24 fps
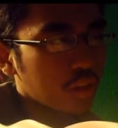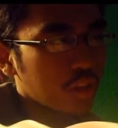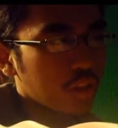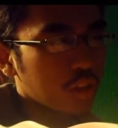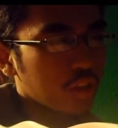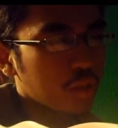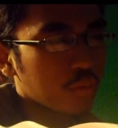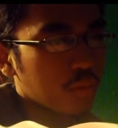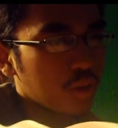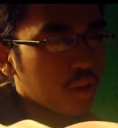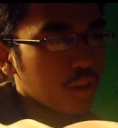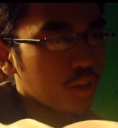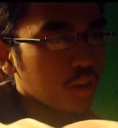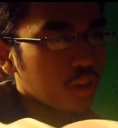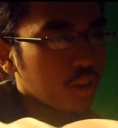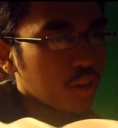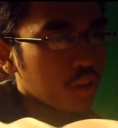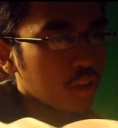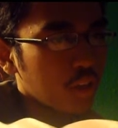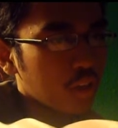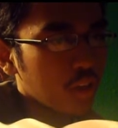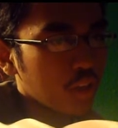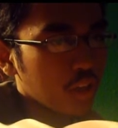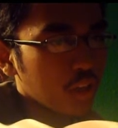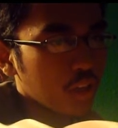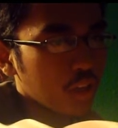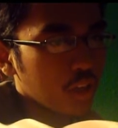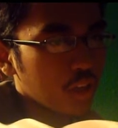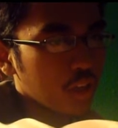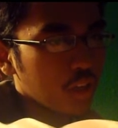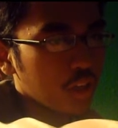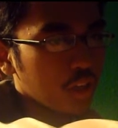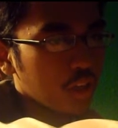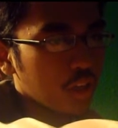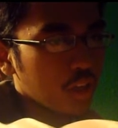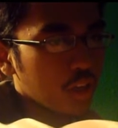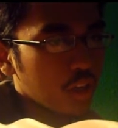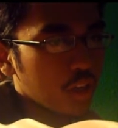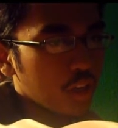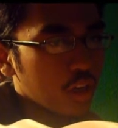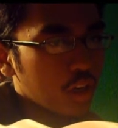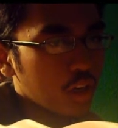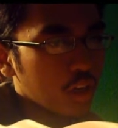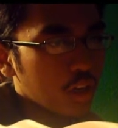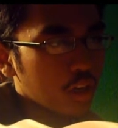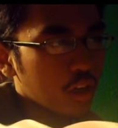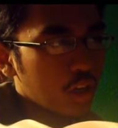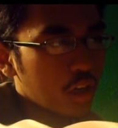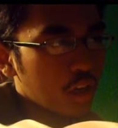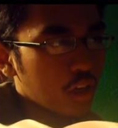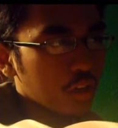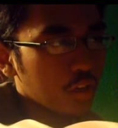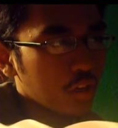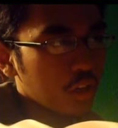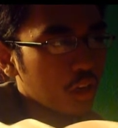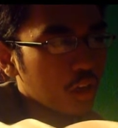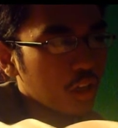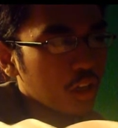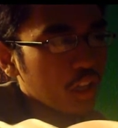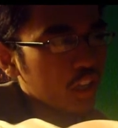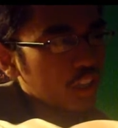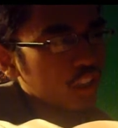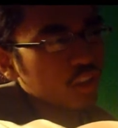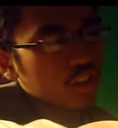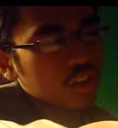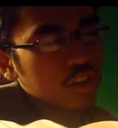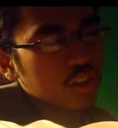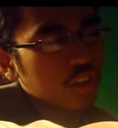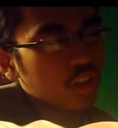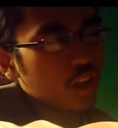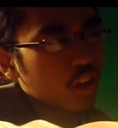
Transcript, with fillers: think about it. Uh, I, I like this.